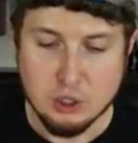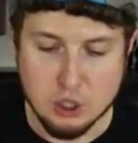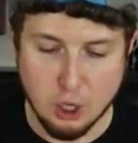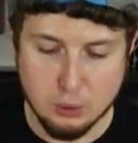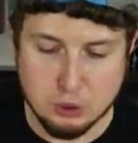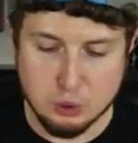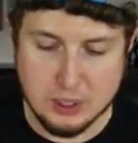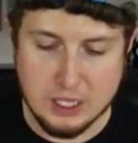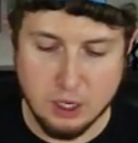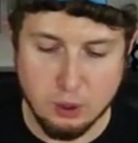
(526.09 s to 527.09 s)

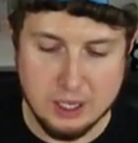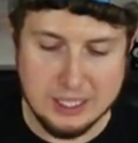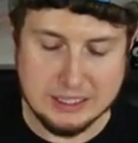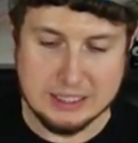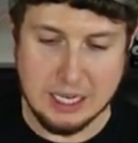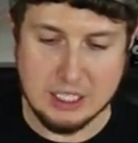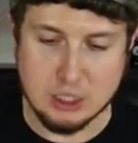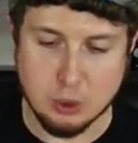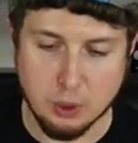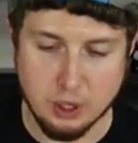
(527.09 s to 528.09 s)
Dodrio and
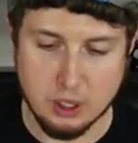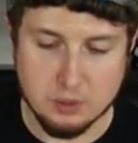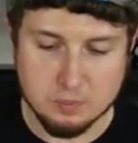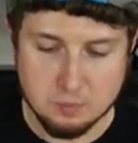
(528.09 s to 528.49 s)
Exeggutor.